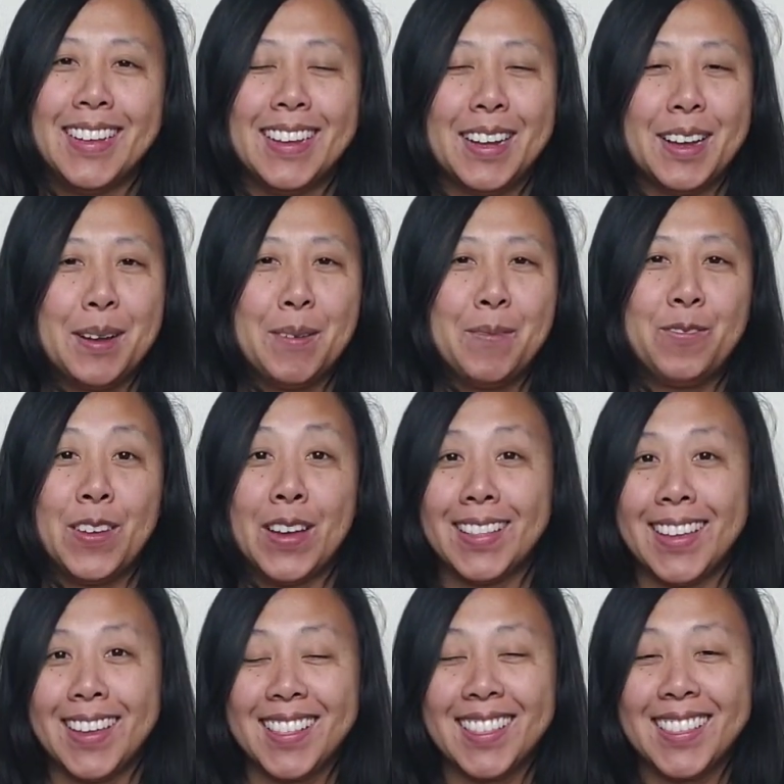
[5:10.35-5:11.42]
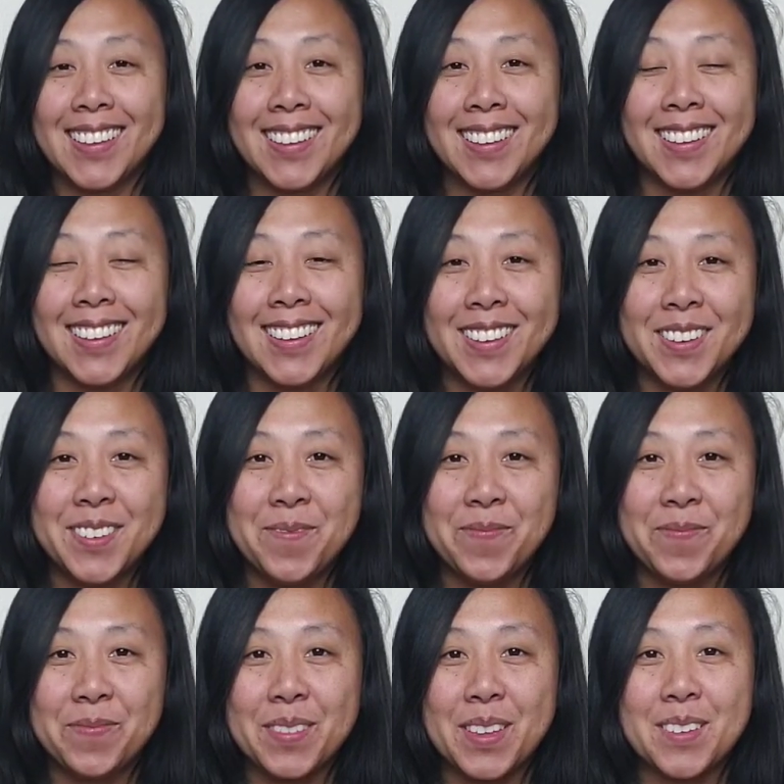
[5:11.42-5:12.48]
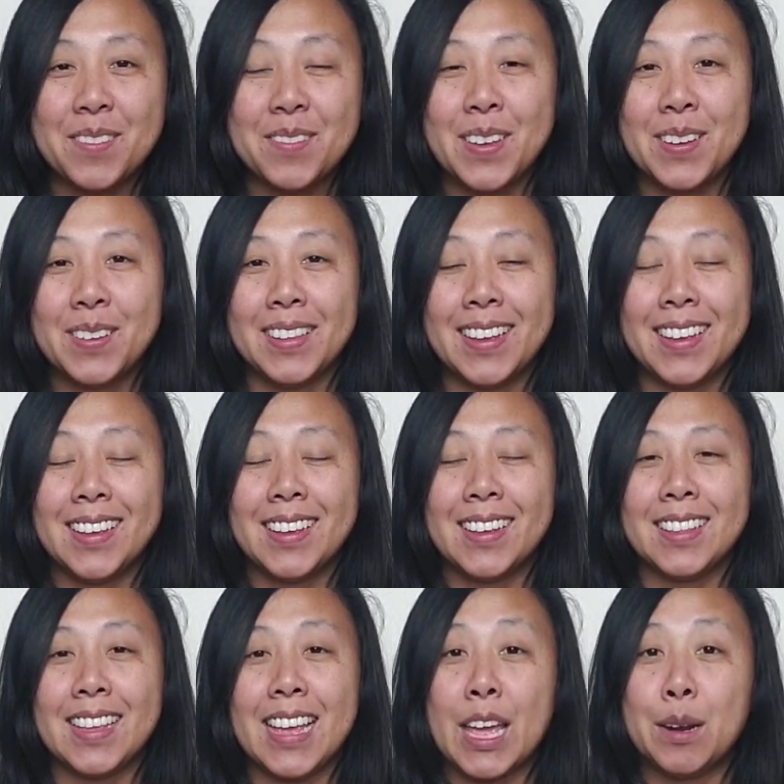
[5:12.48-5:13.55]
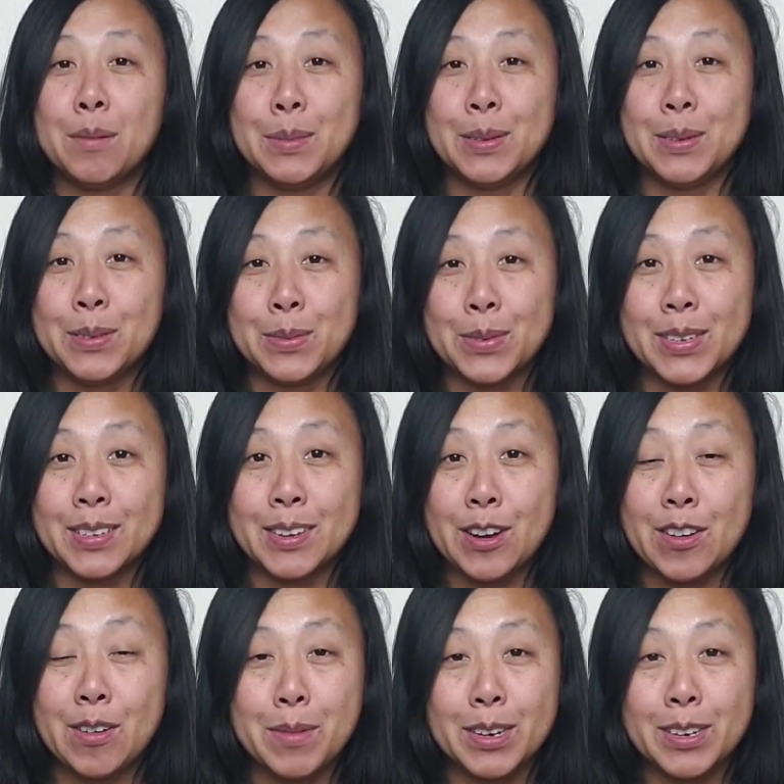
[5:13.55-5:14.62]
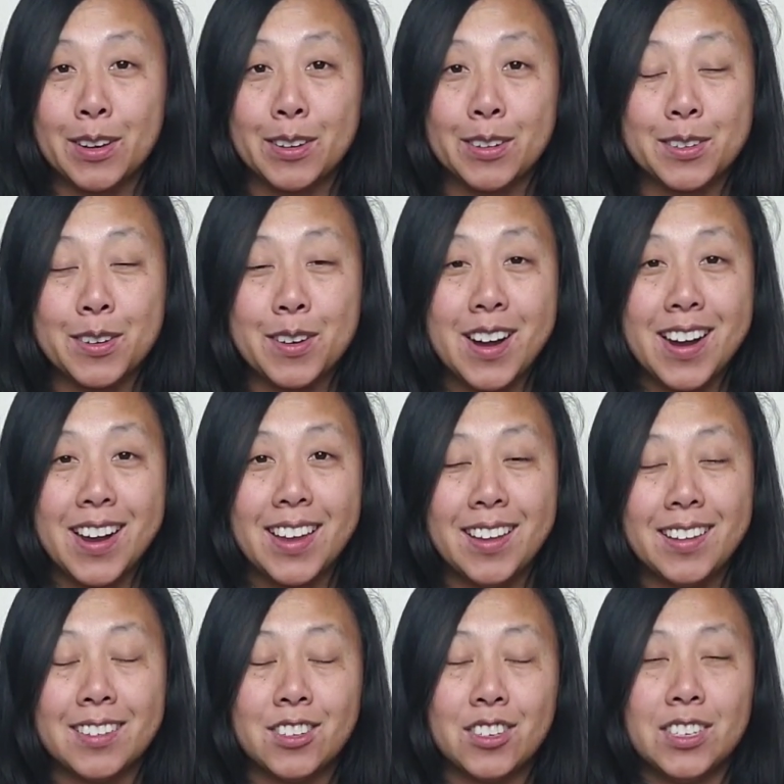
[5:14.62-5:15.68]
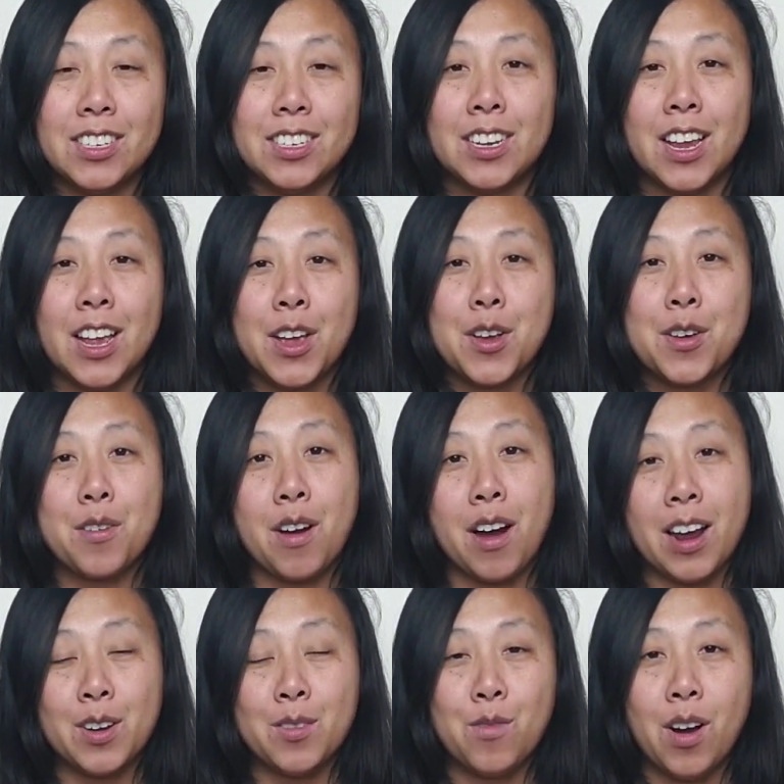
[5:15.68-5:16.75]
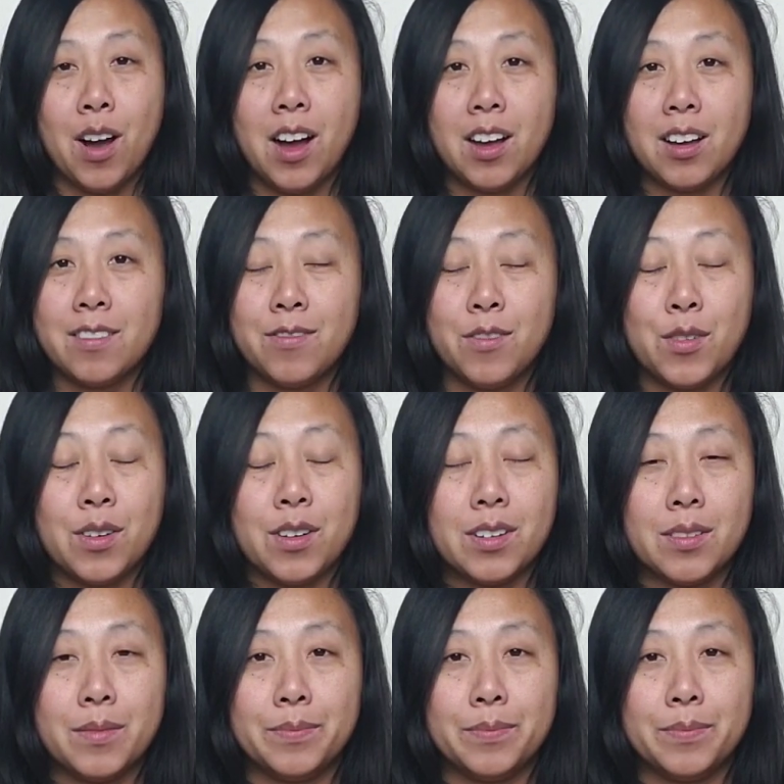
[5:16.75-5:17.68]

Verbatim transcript: Um, felt like the um, felt like the animals were scared of my daughter's crying because she did cry and walk for,